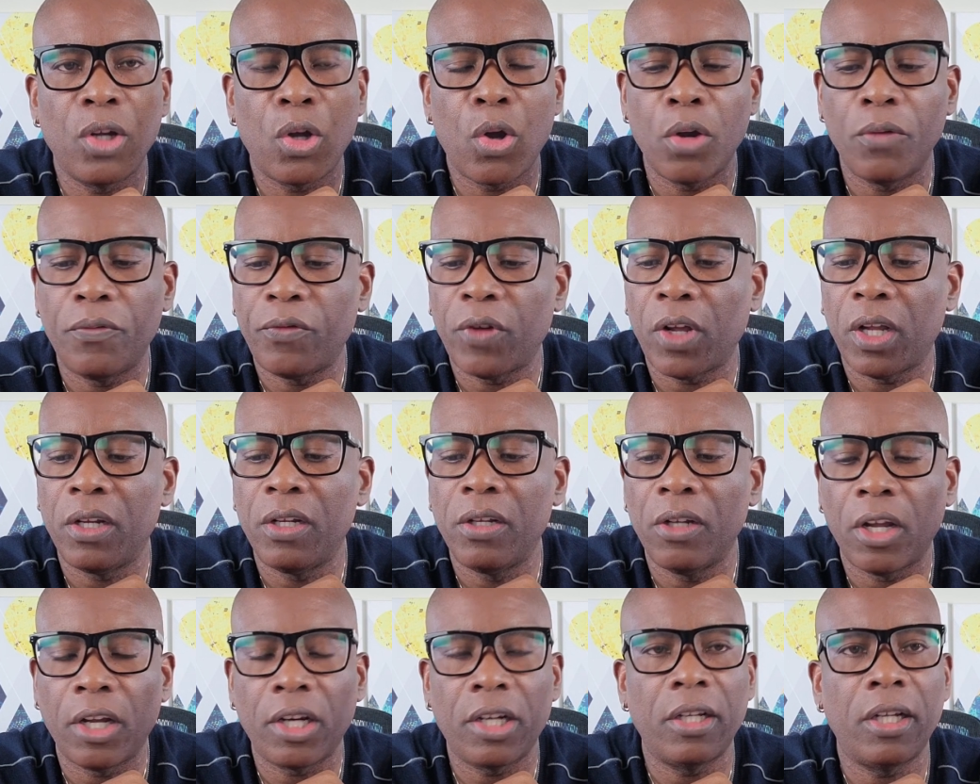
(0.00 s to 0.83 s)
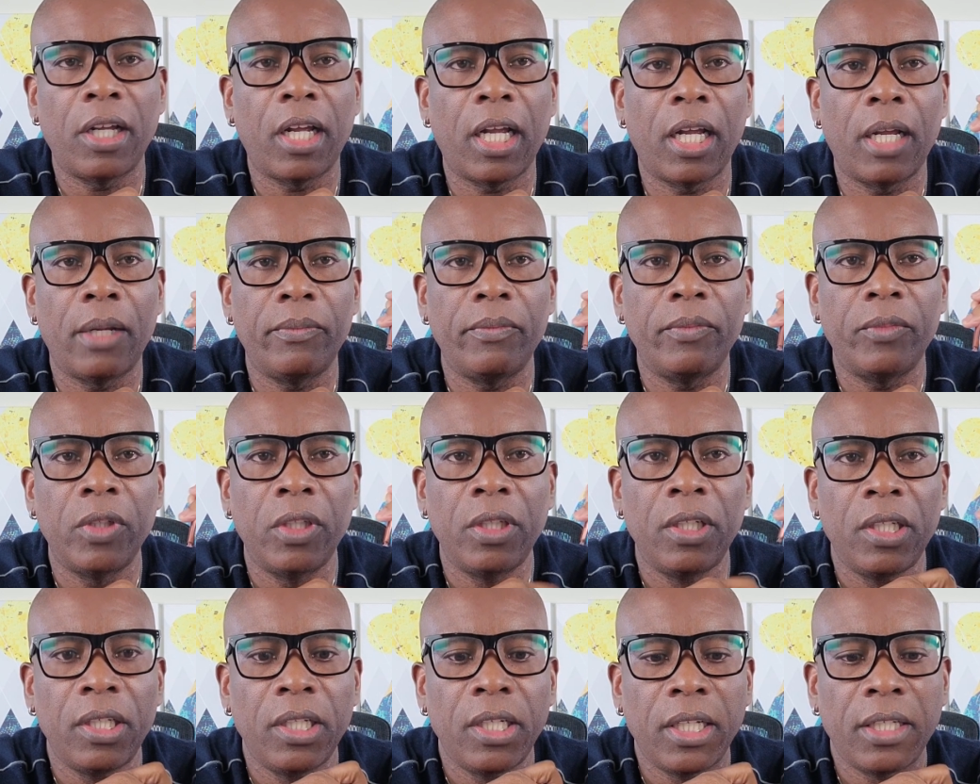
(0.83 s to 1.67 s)
Look out for a lot of, um,
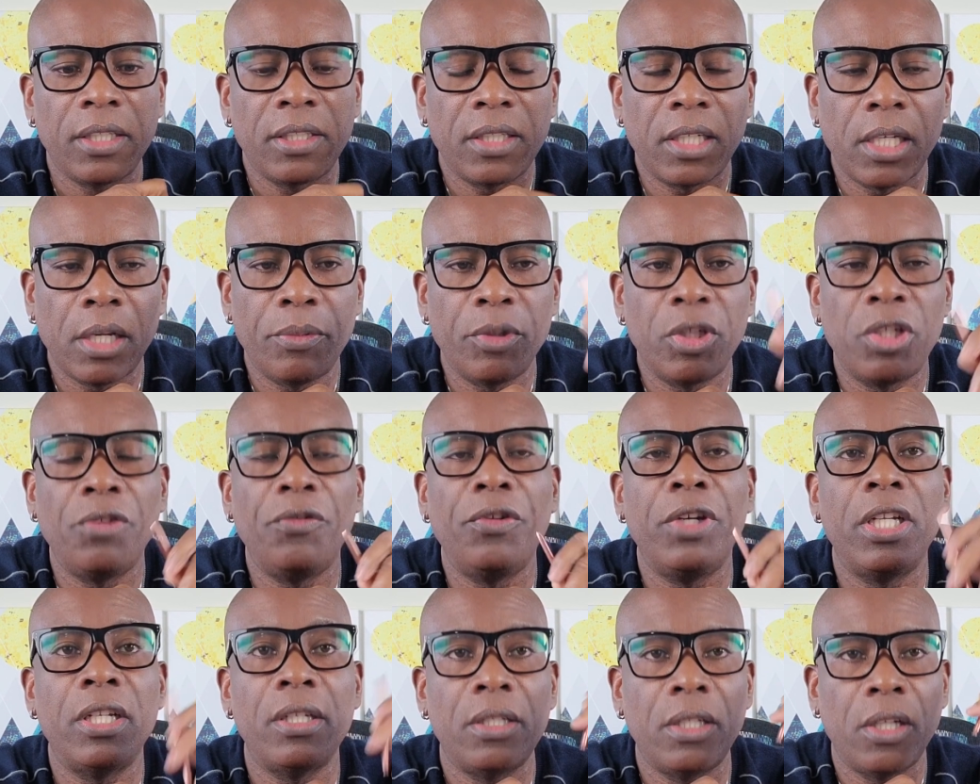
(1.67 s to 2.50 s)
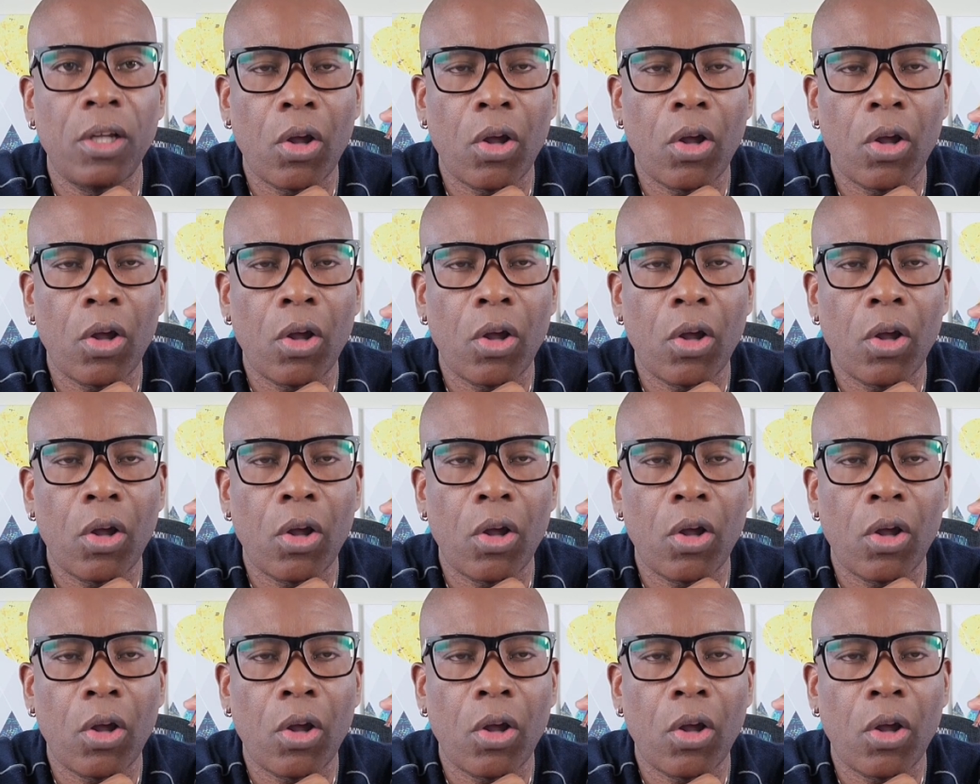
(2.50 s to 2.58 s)
Celebrity Readings.